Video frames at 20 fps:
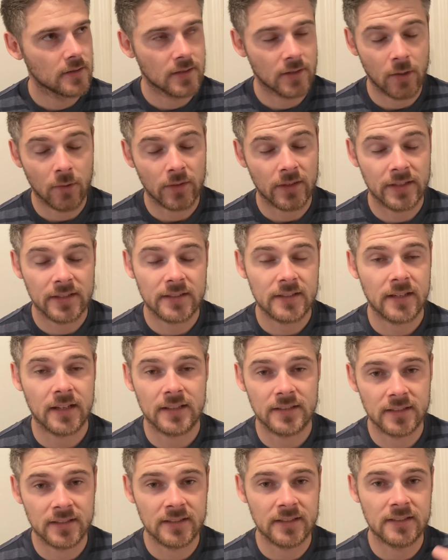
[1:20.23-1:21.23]
I'll get into
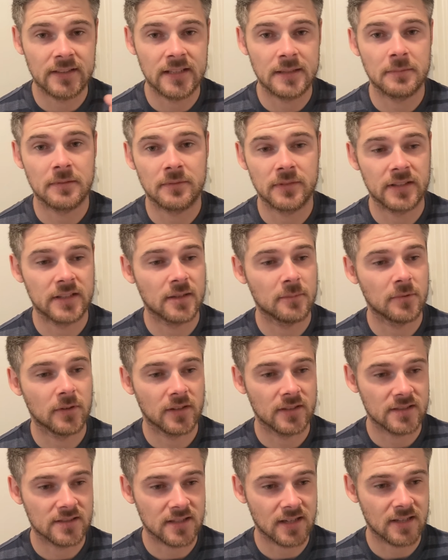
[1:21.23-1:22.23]
that in a deeper video, but
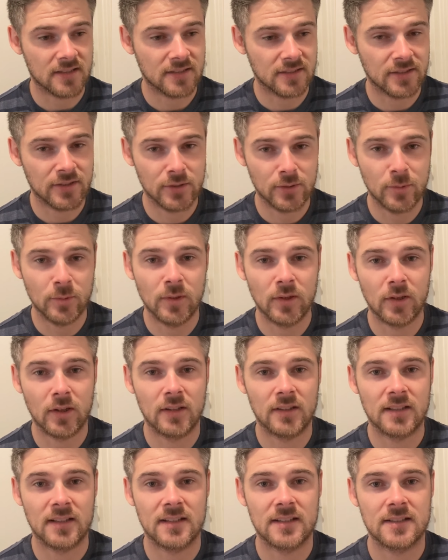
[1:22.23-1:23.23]
I started to Google
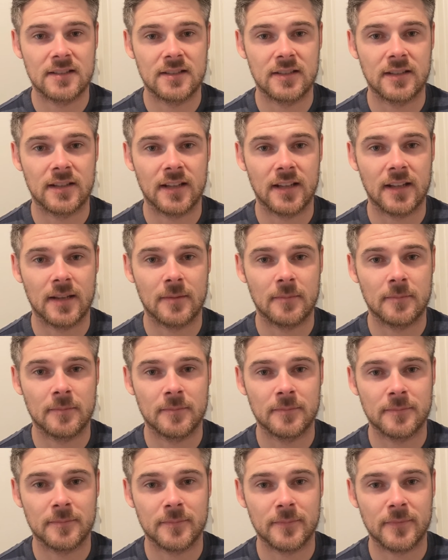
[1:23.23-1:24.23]
all these like
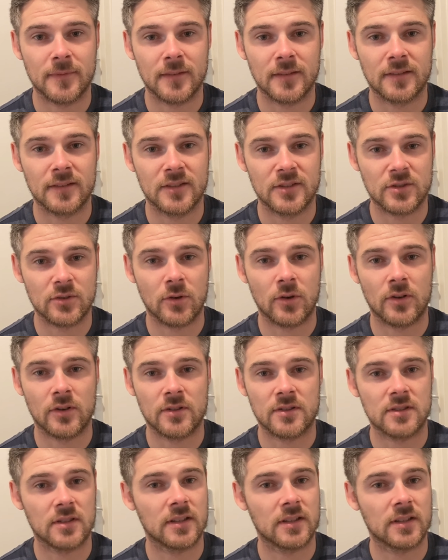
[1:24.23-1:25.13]
disorders.